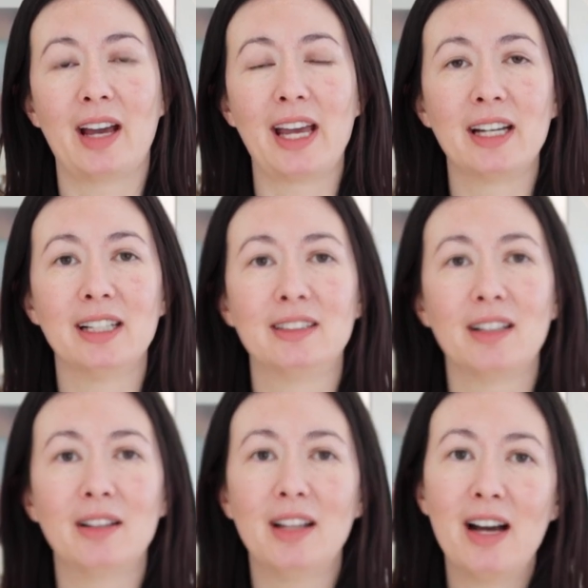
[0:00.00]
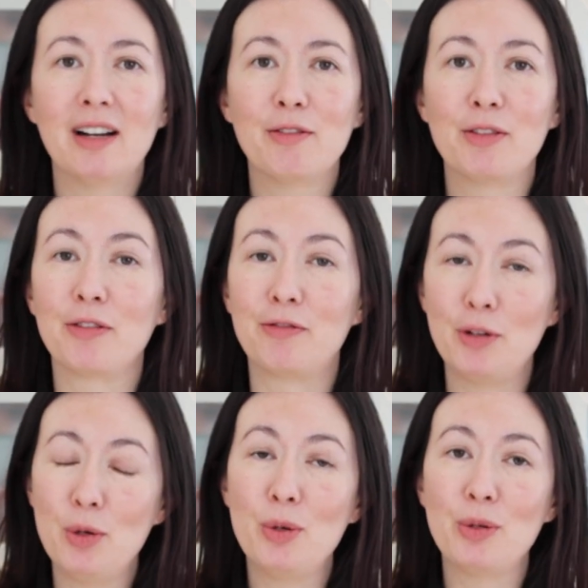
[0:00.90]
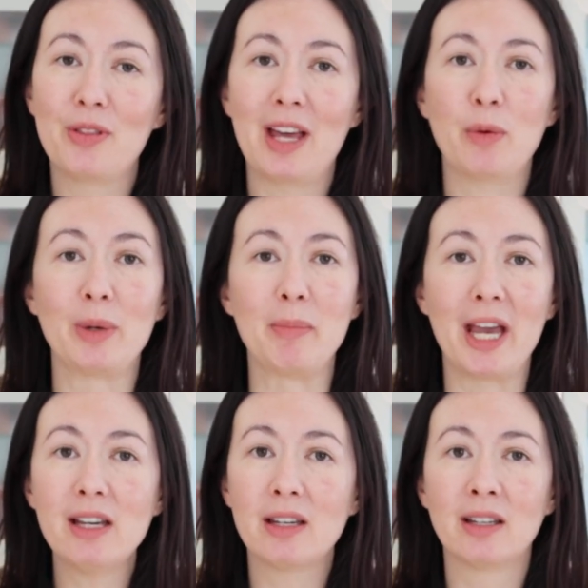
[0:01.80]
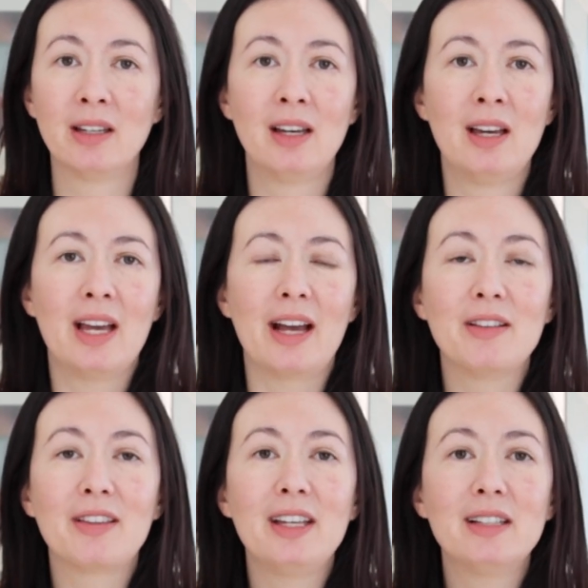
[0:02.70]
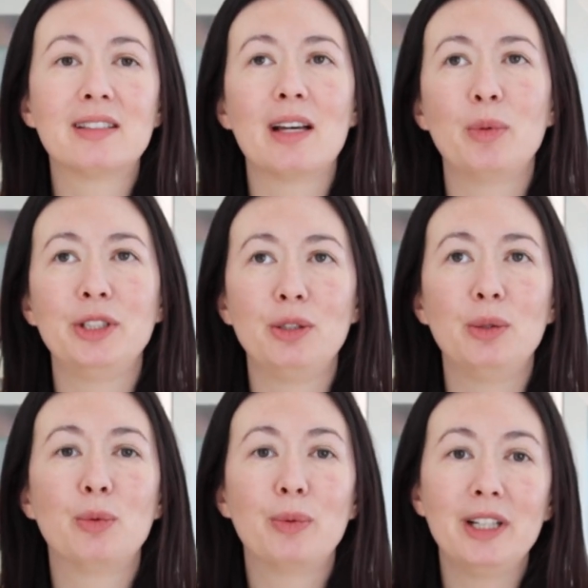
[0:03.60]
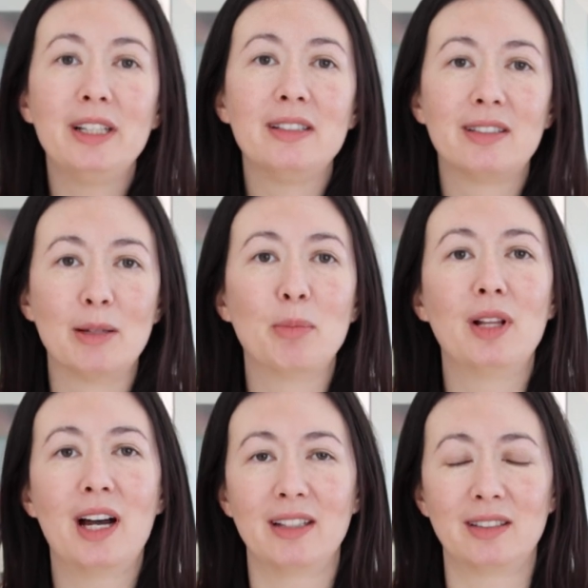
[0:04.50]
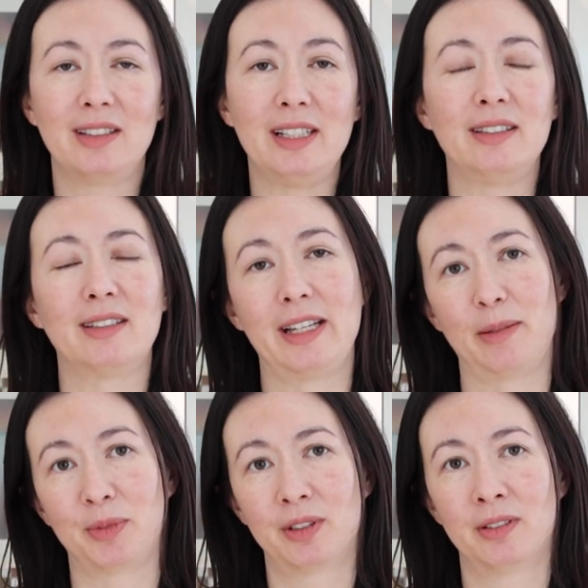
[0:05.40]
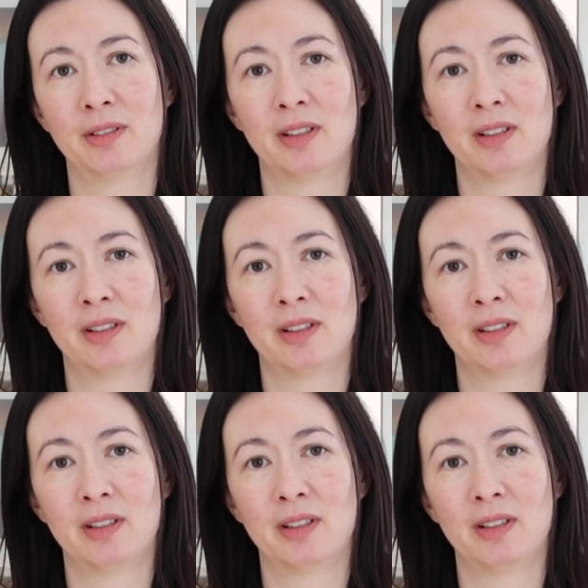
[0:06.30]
And a lot of the food that we make and the things that we do really symbolize these themes.